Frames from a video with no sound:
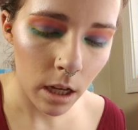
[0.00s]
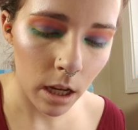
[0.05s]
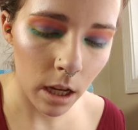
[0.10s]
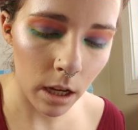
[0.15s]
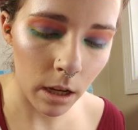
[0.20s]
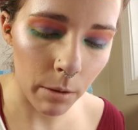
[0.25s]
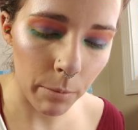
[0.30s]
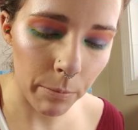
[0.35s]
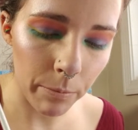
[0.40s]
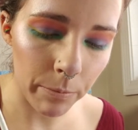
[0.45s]

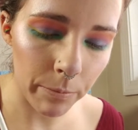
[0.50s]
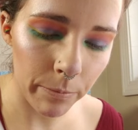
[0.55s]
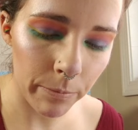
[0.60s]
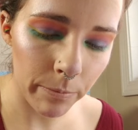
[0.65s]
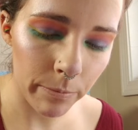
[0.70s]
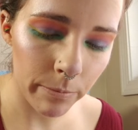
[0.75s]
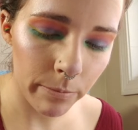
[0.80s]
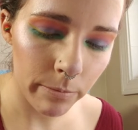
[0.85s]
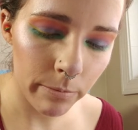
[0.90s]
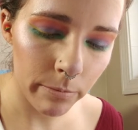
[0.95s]

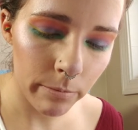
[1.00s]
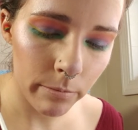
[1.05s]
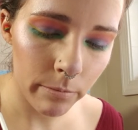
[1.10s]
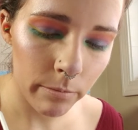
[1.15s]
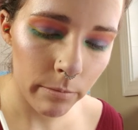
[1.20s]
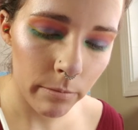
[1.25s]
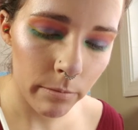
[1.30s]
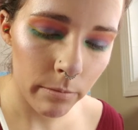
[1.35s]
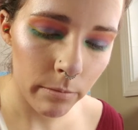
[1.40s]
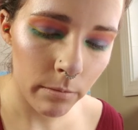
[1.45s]

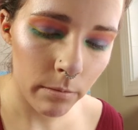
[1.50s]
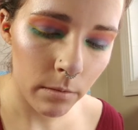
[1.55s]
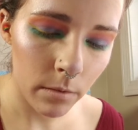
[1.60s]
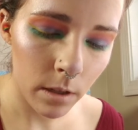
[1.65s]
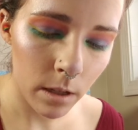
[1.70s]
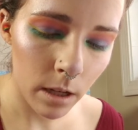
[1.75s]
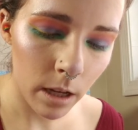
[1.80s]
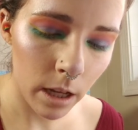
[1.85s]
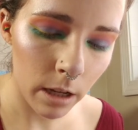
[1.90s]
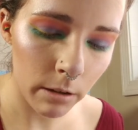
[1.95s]

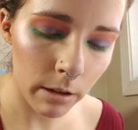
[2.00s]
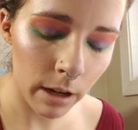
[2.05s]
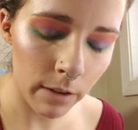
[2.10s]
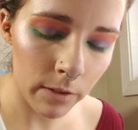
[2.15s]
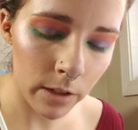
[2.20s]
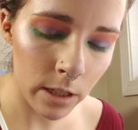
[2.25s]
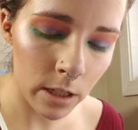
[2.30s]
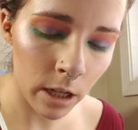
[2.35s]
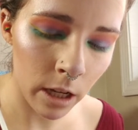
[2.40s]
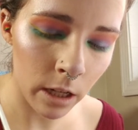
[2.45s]
you don't
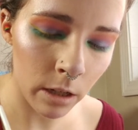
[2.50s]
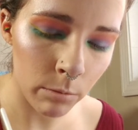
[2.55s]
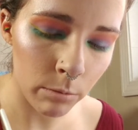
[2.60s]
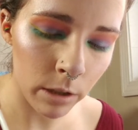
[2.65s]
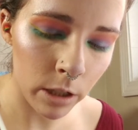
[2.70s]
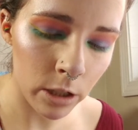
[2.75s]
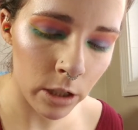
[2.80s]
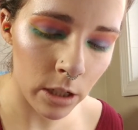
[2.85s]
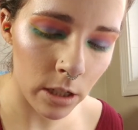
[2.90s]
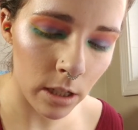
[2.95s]
have a ton of
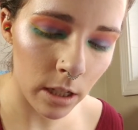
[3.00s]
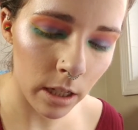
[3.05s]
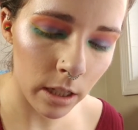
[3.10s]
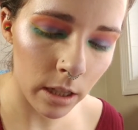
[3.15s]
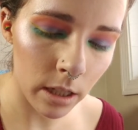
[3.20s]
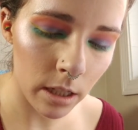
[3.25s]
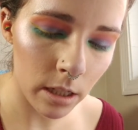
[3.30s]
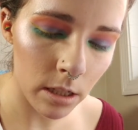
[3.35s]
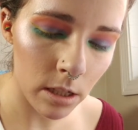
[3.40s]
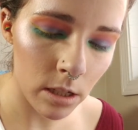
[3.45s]
brushes
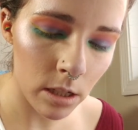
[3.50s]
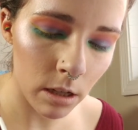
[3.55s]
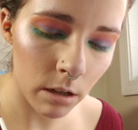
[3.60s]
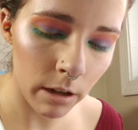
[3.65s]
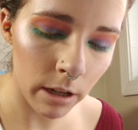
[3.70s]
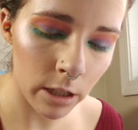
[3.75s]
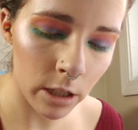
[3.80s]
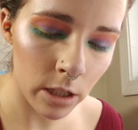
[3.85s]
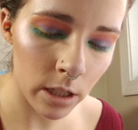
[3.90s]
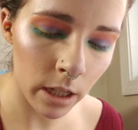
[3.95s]
like this, so
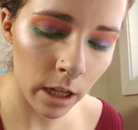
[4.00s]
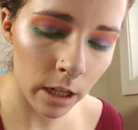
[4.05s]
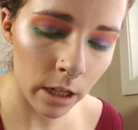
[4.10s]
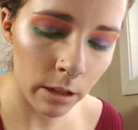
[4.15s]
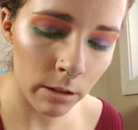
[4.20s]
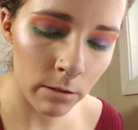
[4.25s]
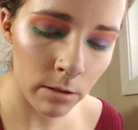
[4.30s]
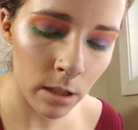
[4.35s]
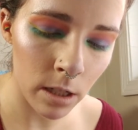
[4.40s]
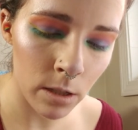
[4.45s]
I just kind of
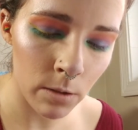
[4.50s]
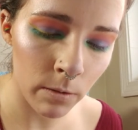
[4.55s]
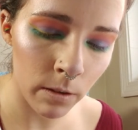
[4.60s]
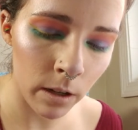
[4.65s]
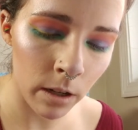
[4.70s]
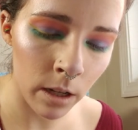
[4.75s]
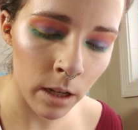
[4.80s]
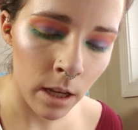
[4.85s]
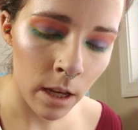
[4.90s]
use this one.